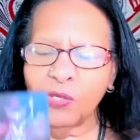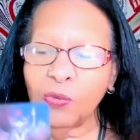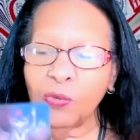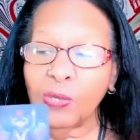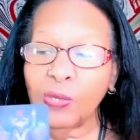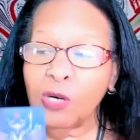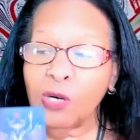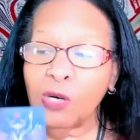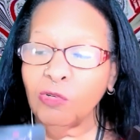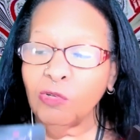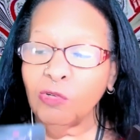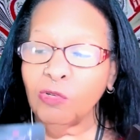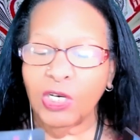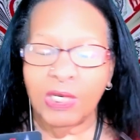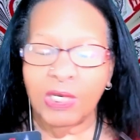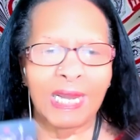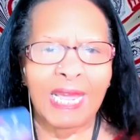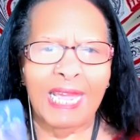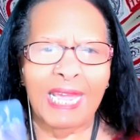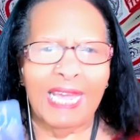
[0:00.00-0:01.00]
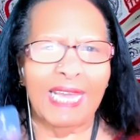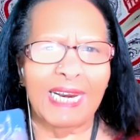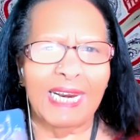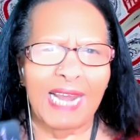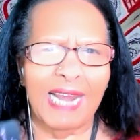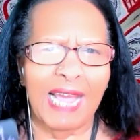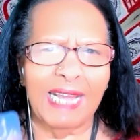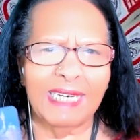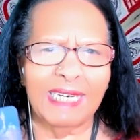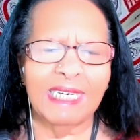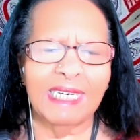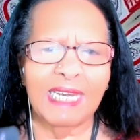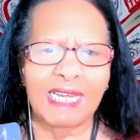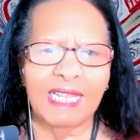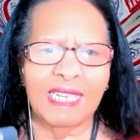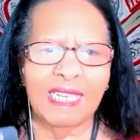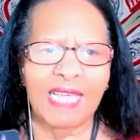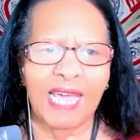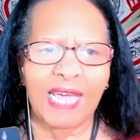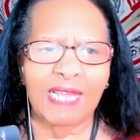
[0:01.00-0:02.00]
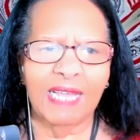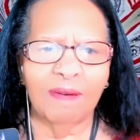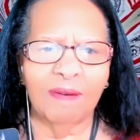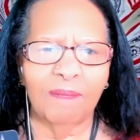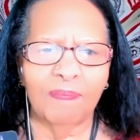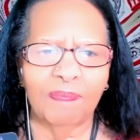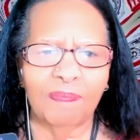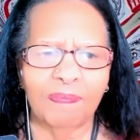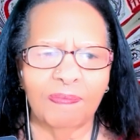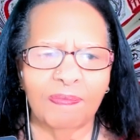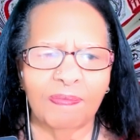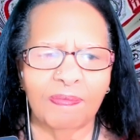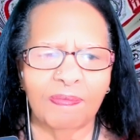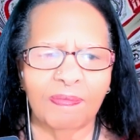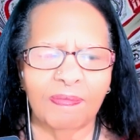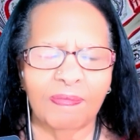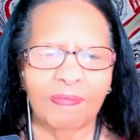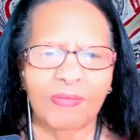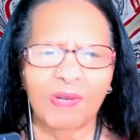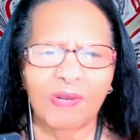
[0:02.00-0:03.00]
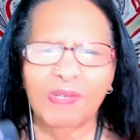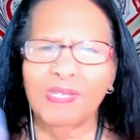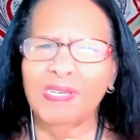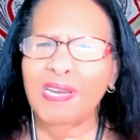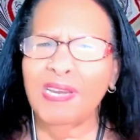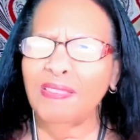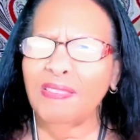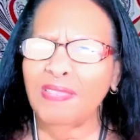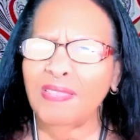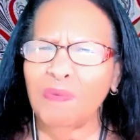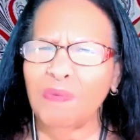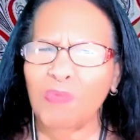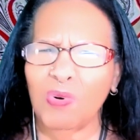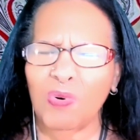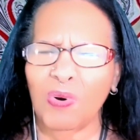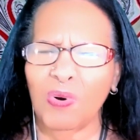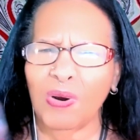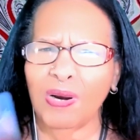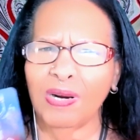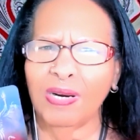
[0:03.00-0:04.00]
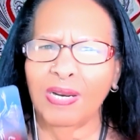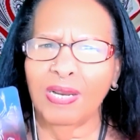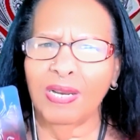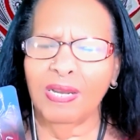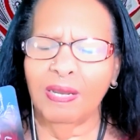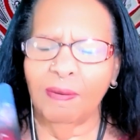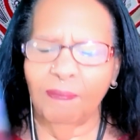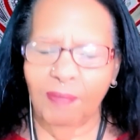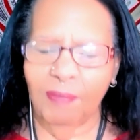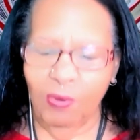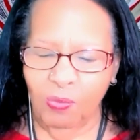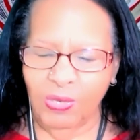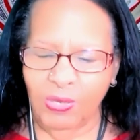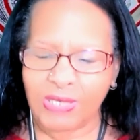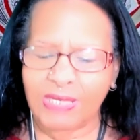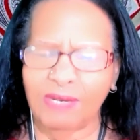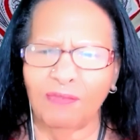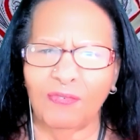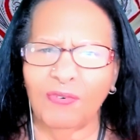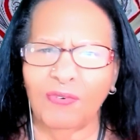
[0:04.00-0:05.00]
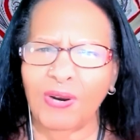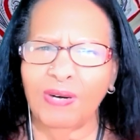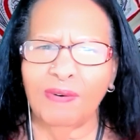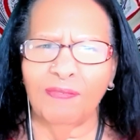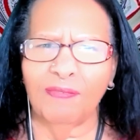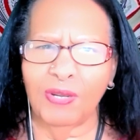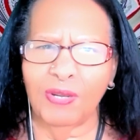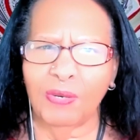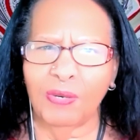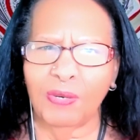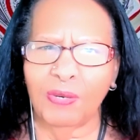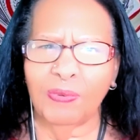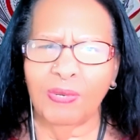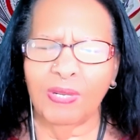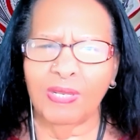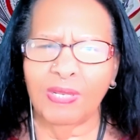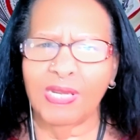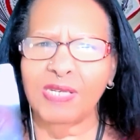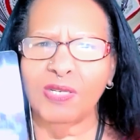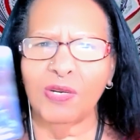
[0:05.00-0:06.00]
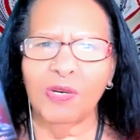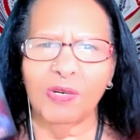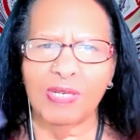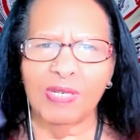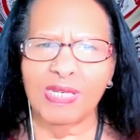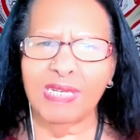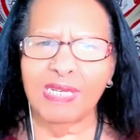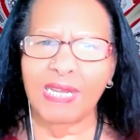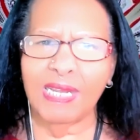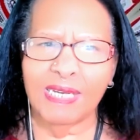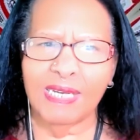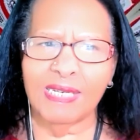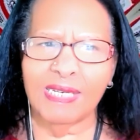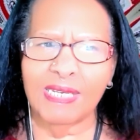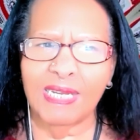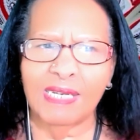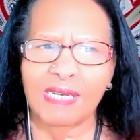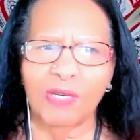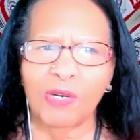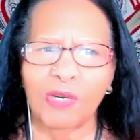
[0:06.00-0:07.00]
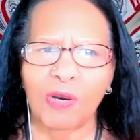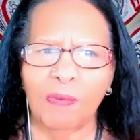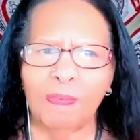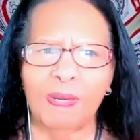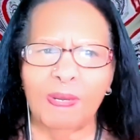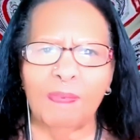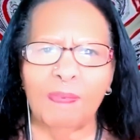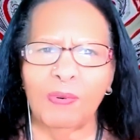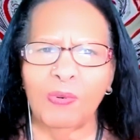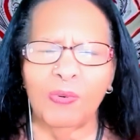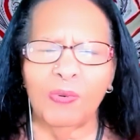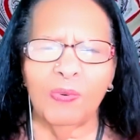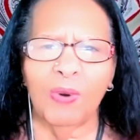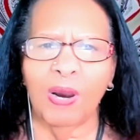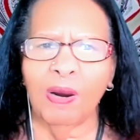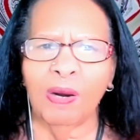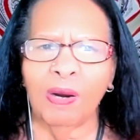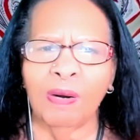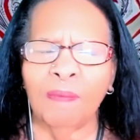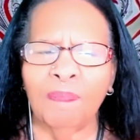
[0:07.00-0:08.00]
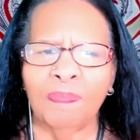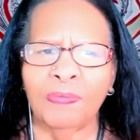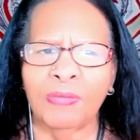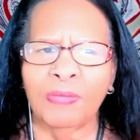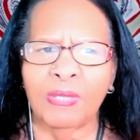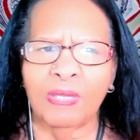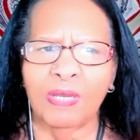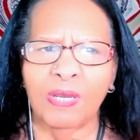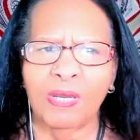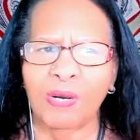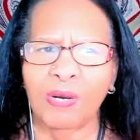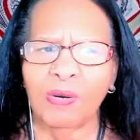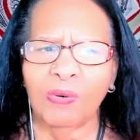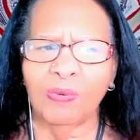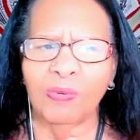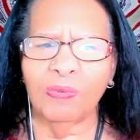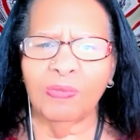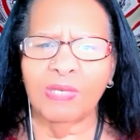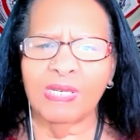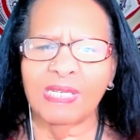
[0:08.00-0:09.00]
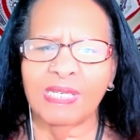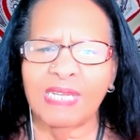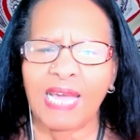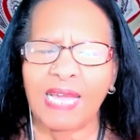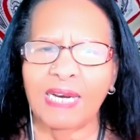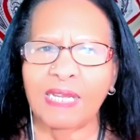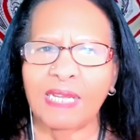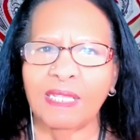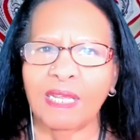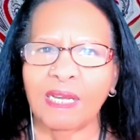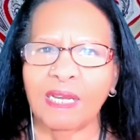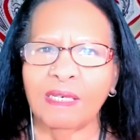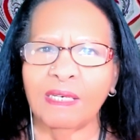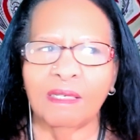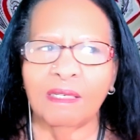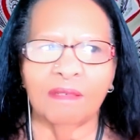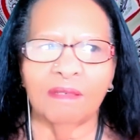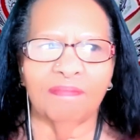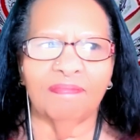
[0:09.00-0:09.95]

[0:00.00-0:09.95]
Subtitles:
to a notion and an idea that there's nothing more but what's in front of you. These are your cynics. These are your people who are, deciding that,